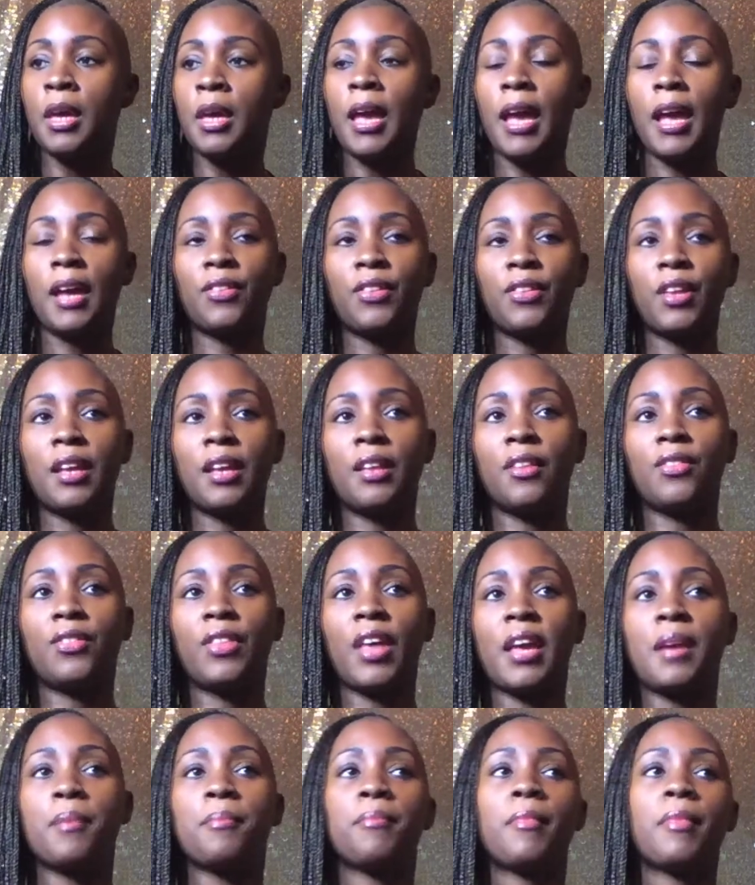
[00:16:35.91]
And then
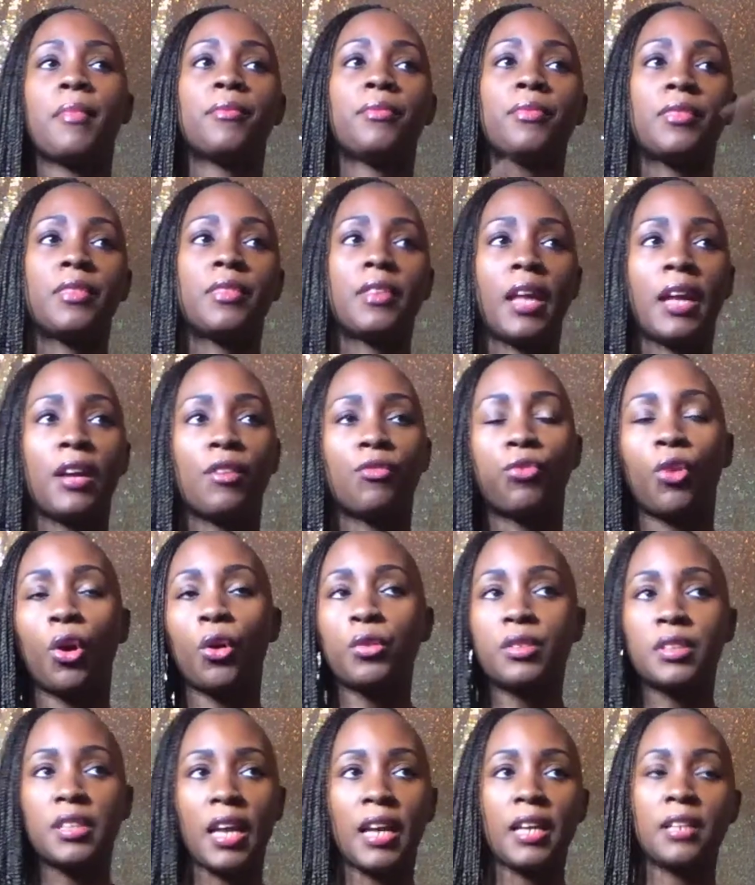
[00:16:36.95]
they
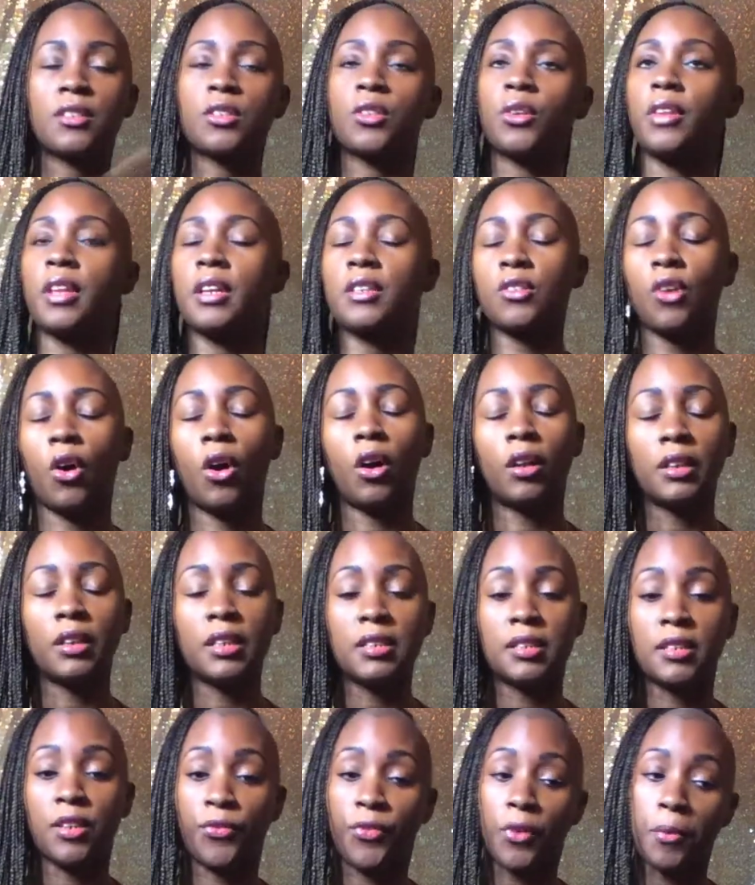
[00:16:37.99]
rotate. So there's all these
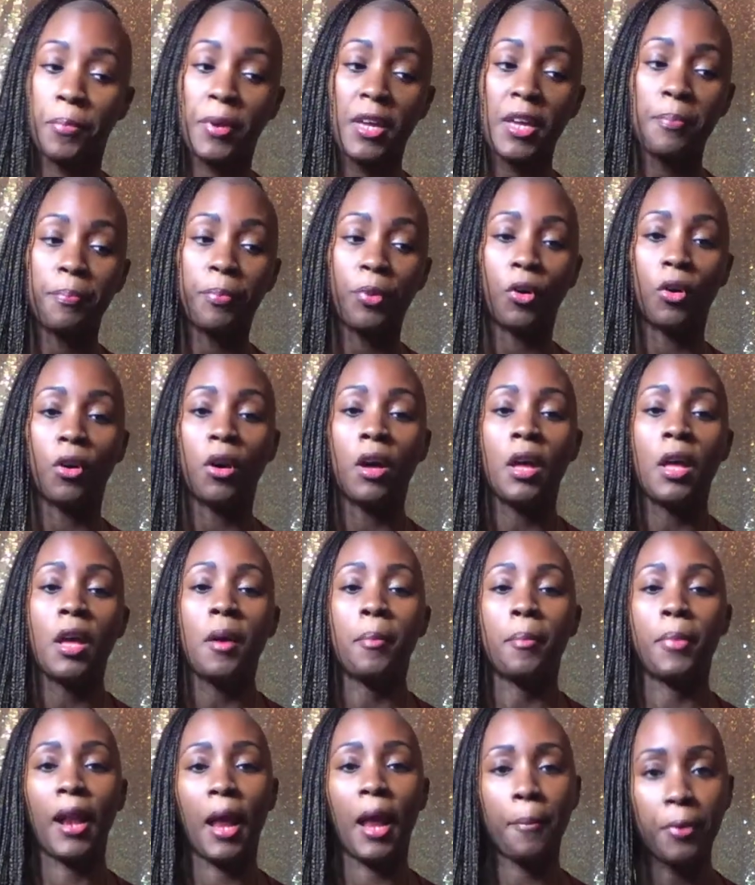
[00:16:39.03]
different people.
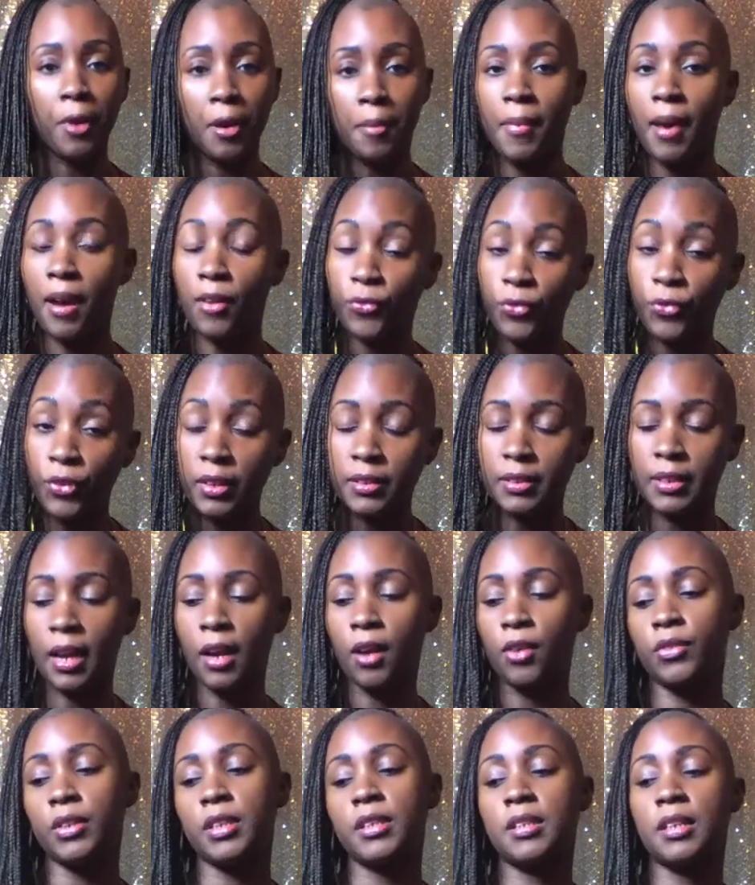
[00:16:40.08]
But I put my foot down
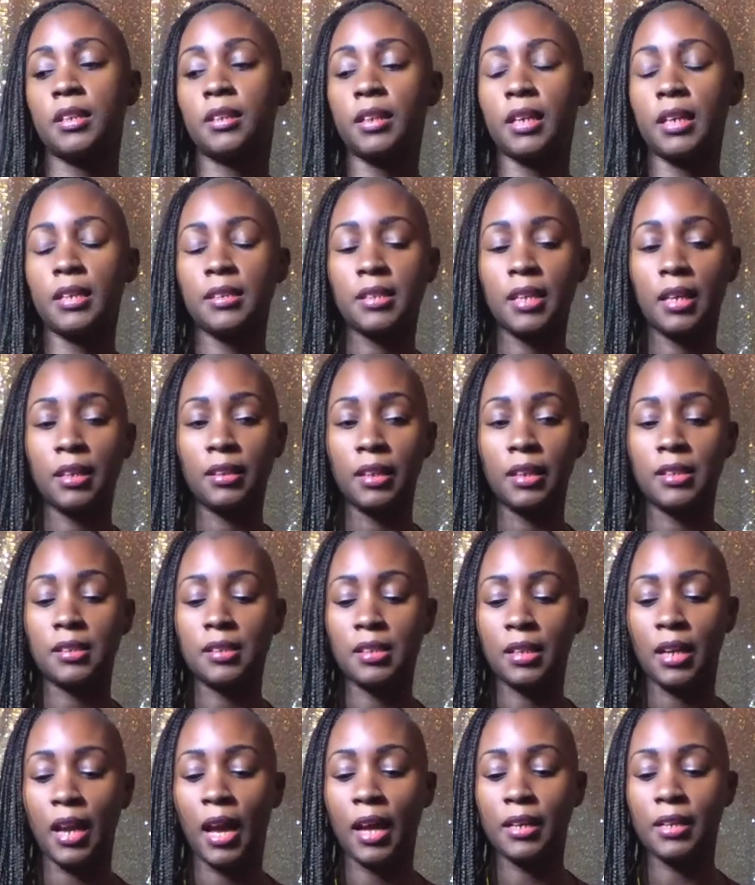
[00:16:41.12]
recently and said,
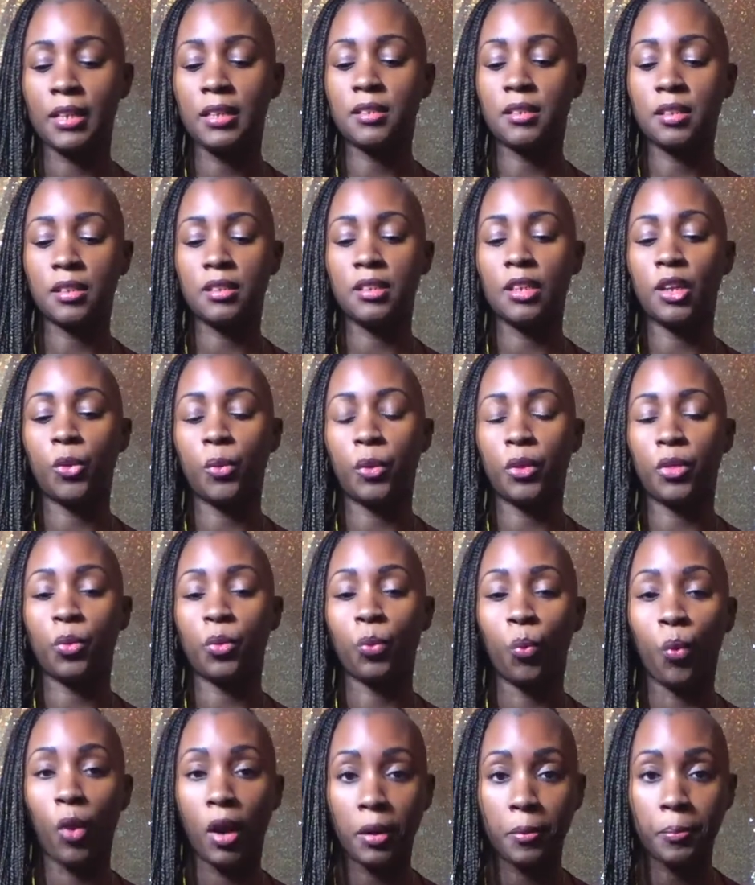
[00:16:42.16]
listen, I need to deal with
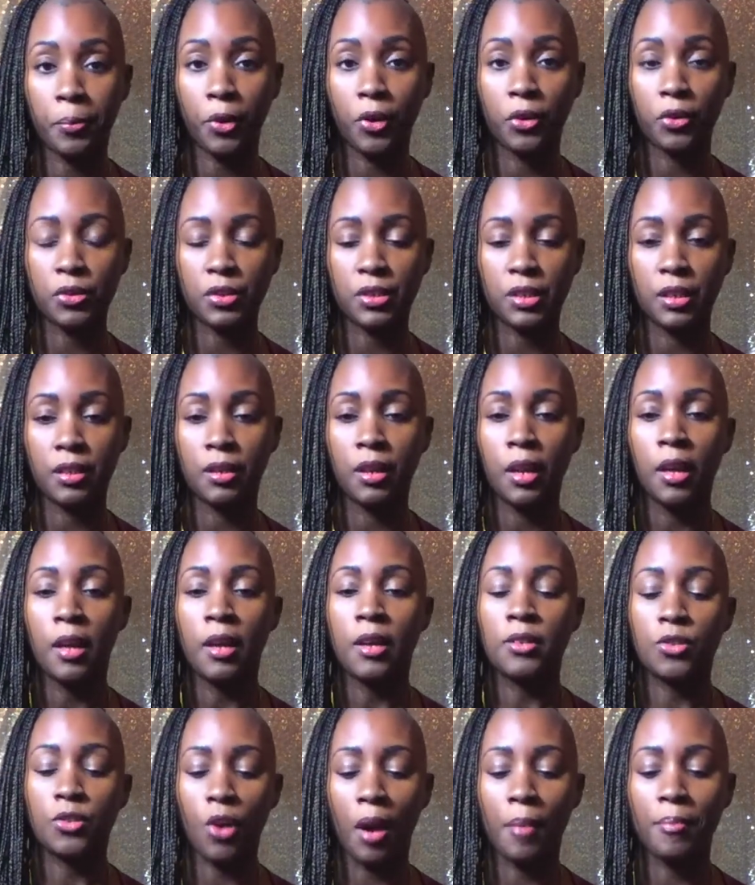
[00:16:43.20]
one person.
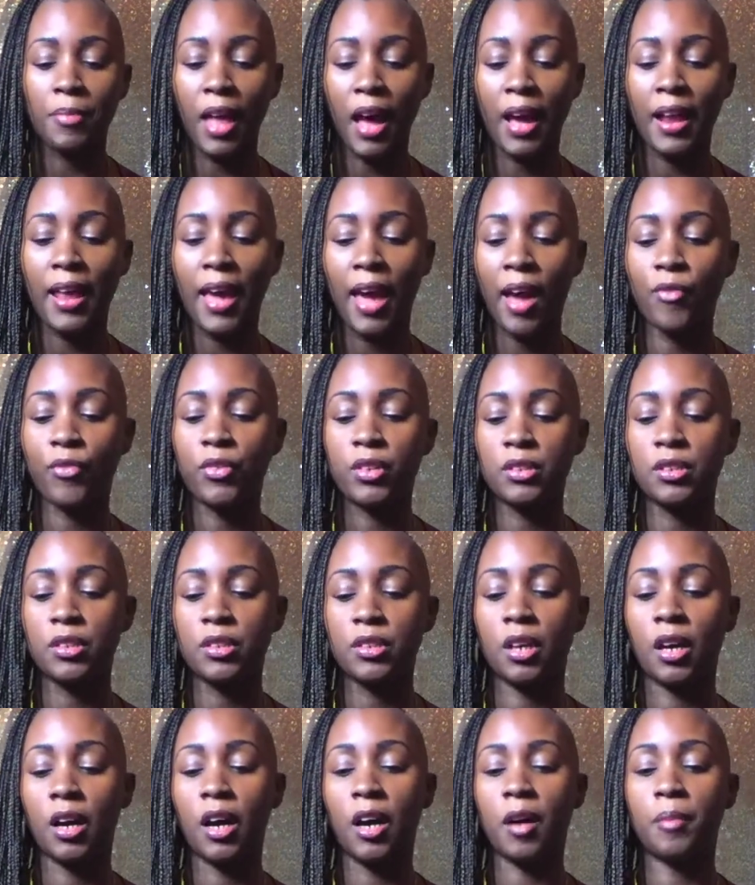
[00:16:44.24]
So I'm not having to
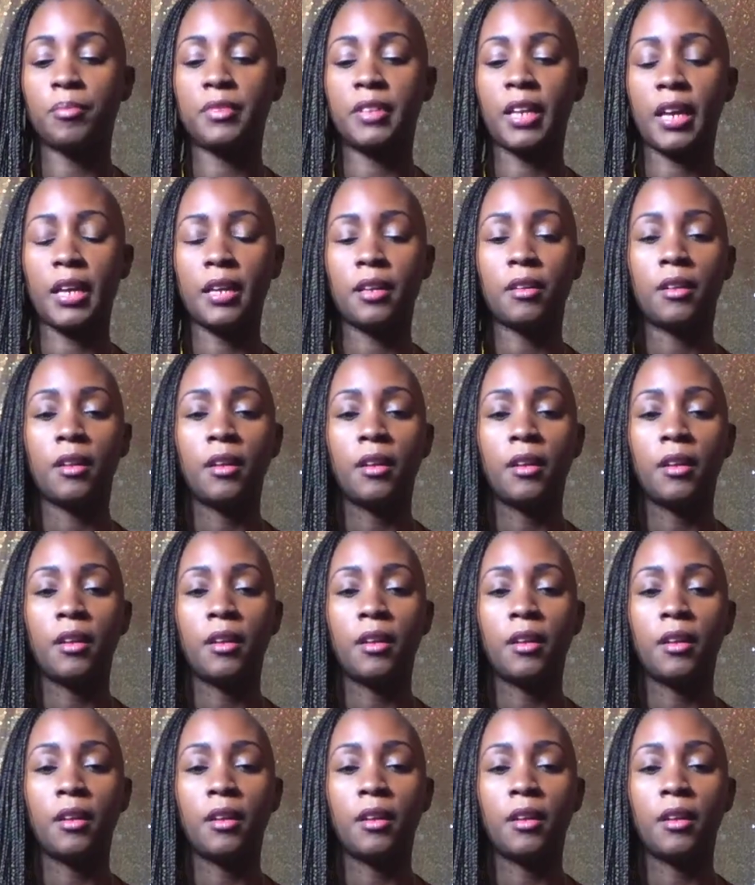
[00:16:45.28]
update